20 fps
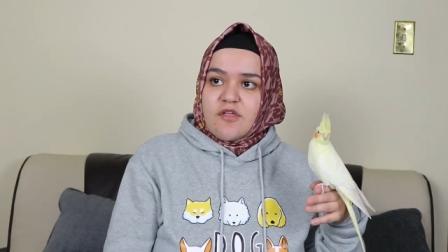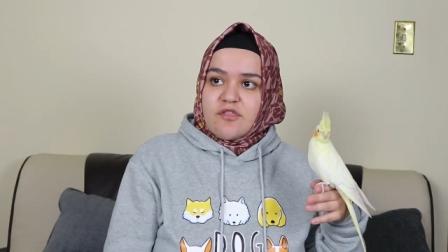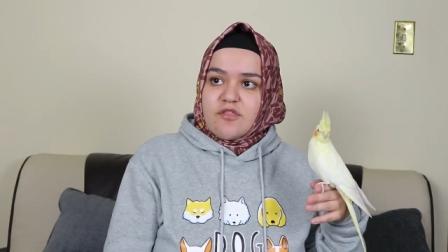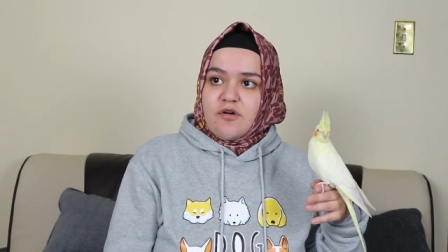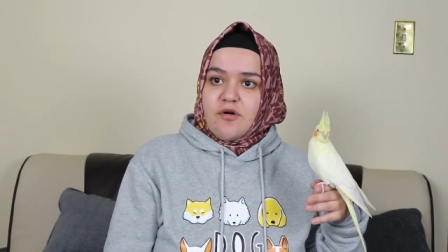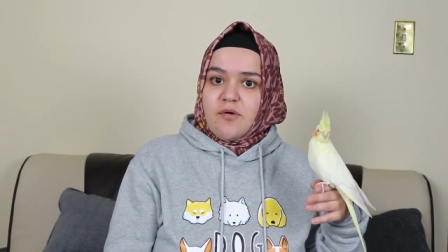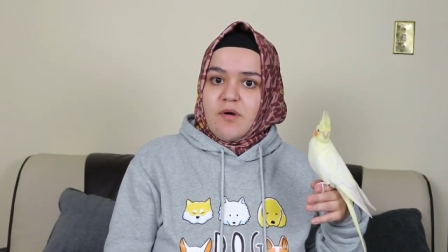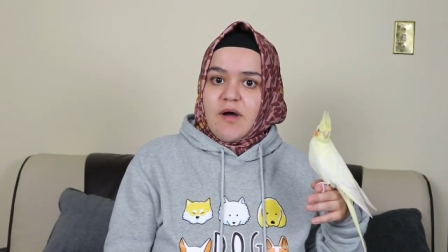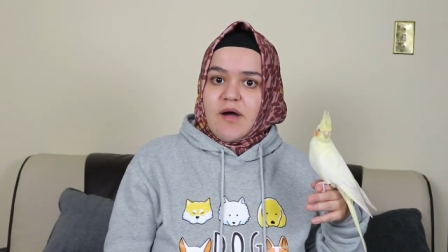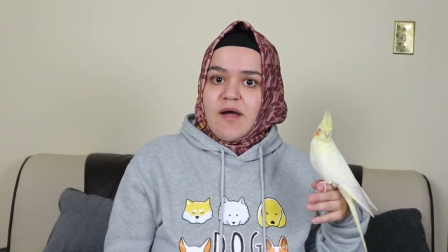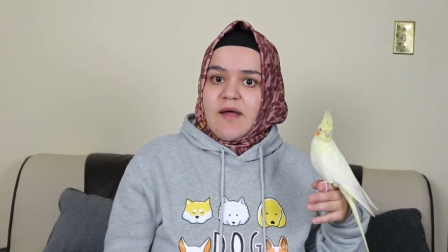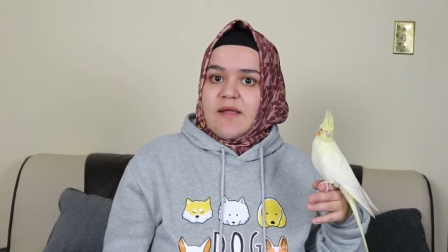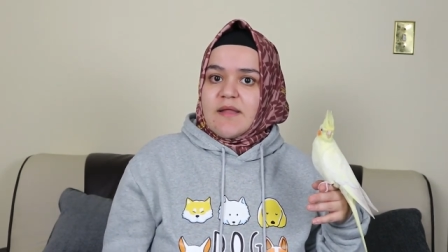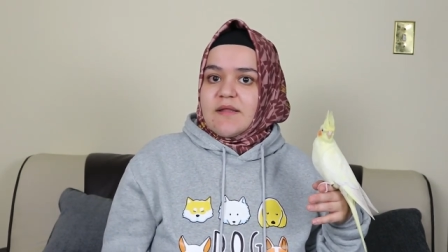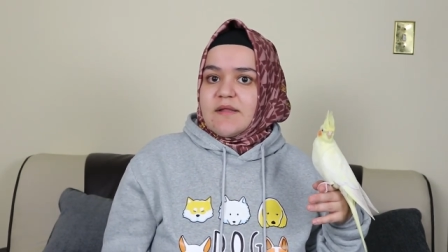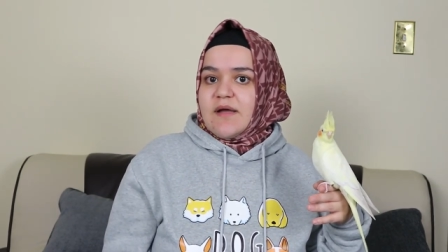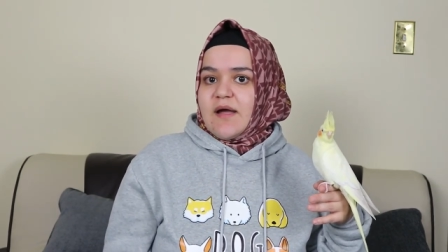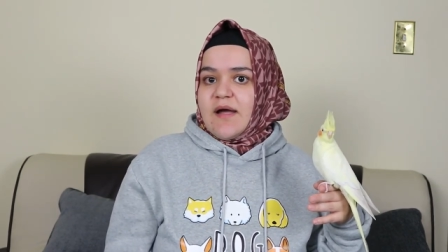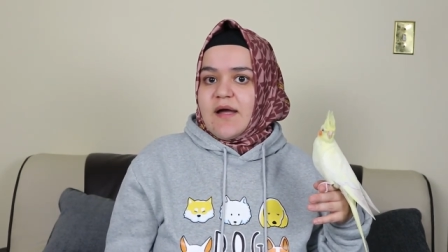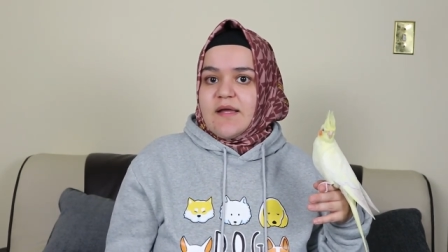so
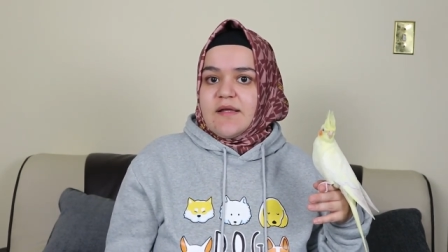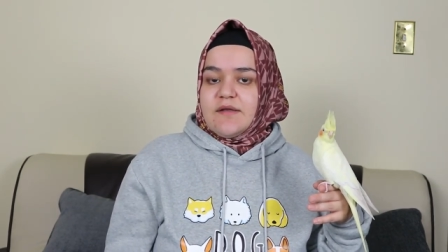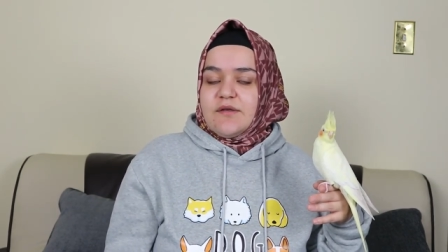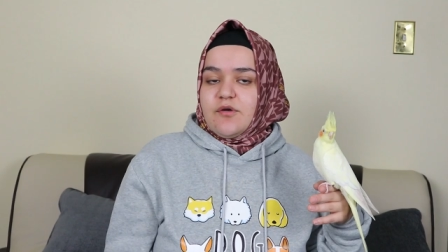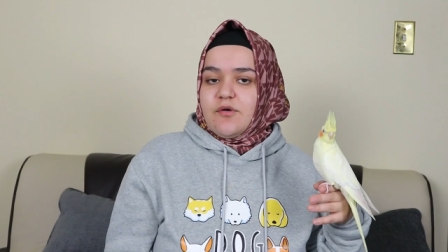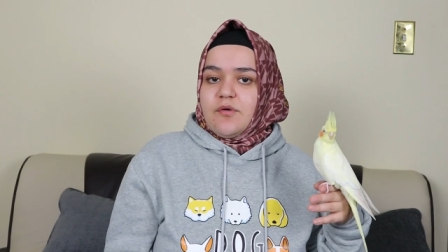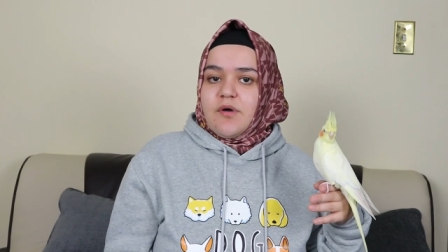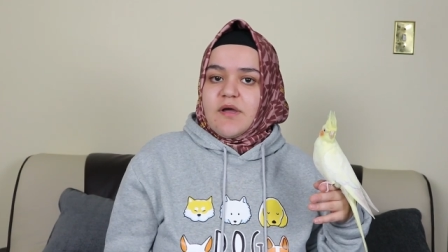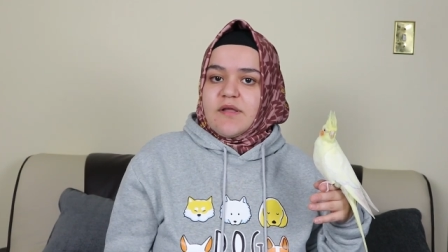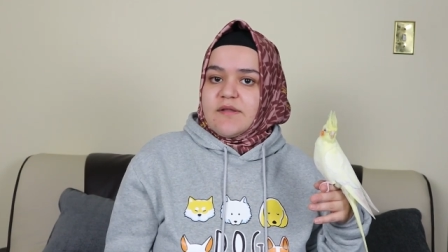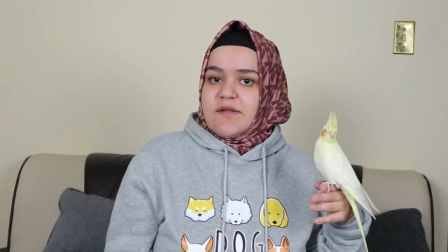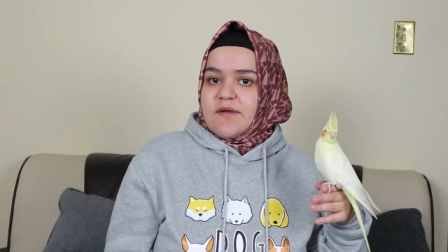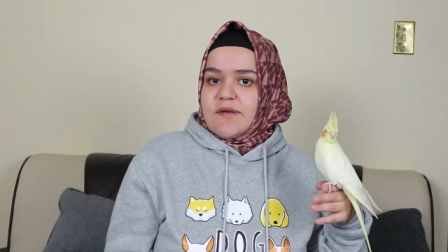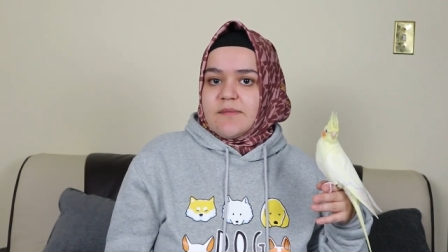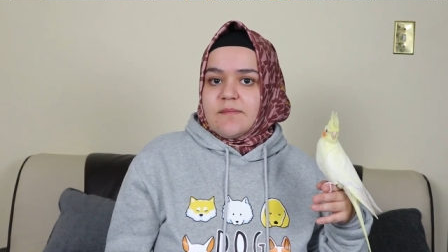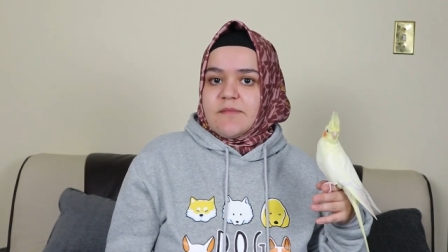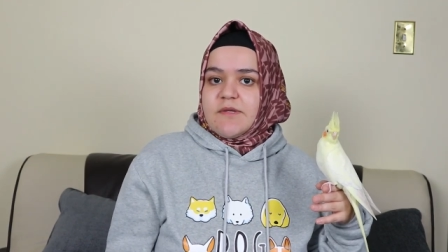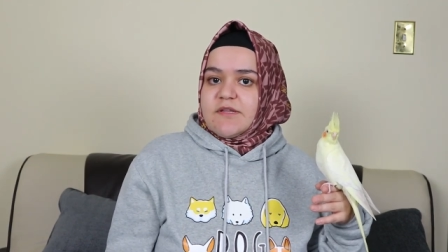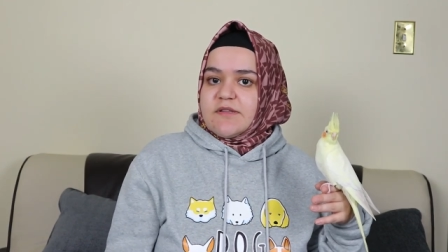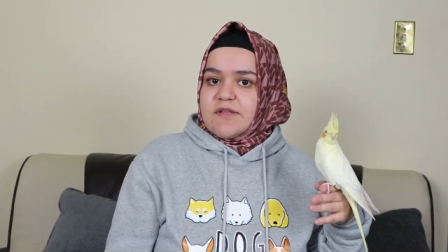I, I know I
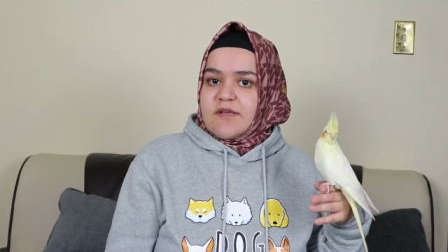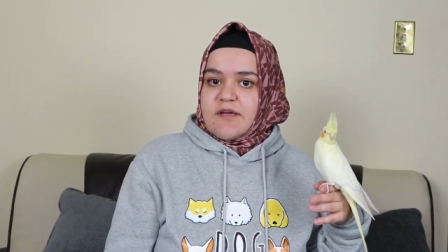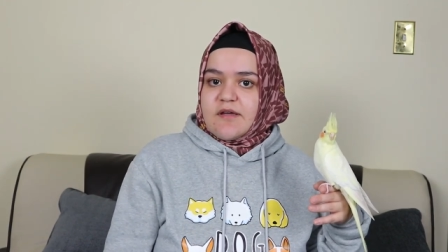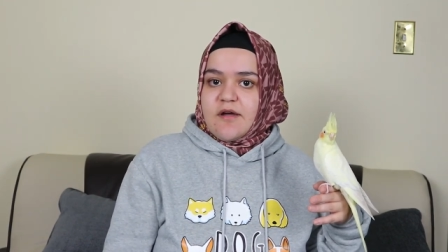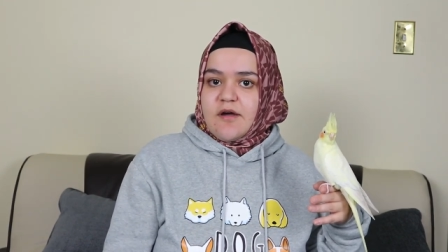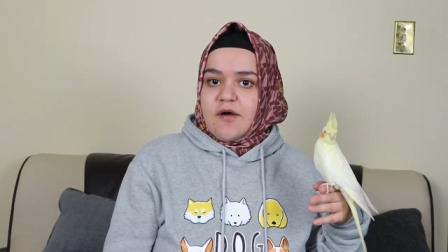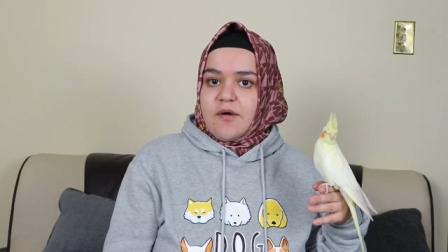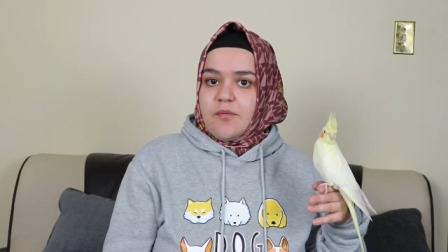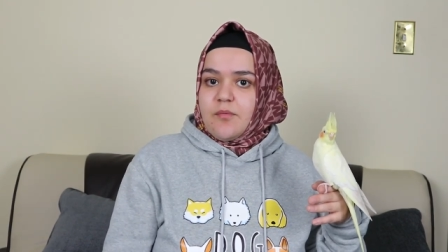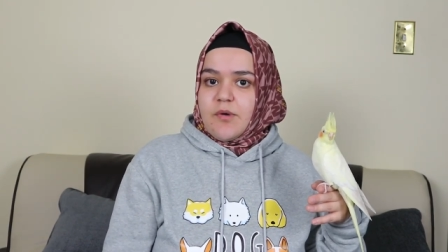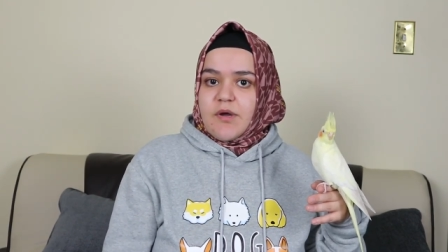didn't meet the cut,